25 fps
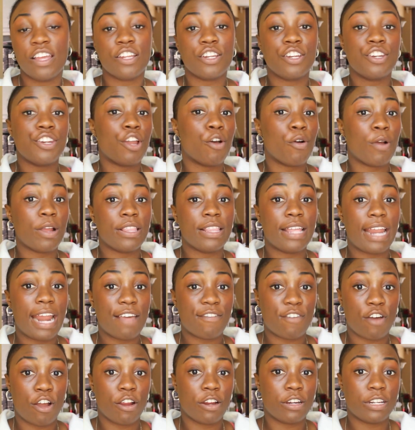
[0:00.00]
knowing that
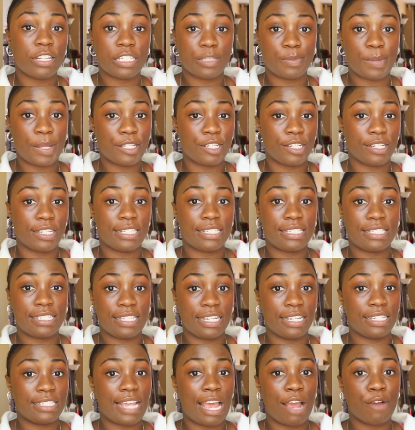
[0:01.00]
I've already spent a good
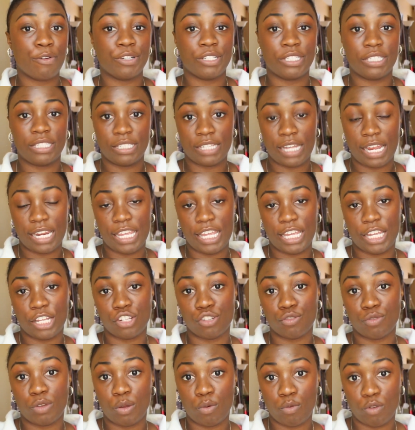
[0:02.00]
6 hours studying
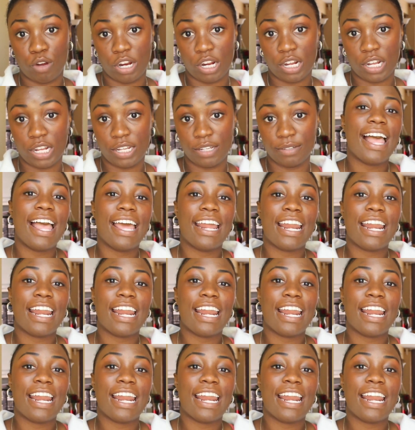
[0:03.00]
and doing work.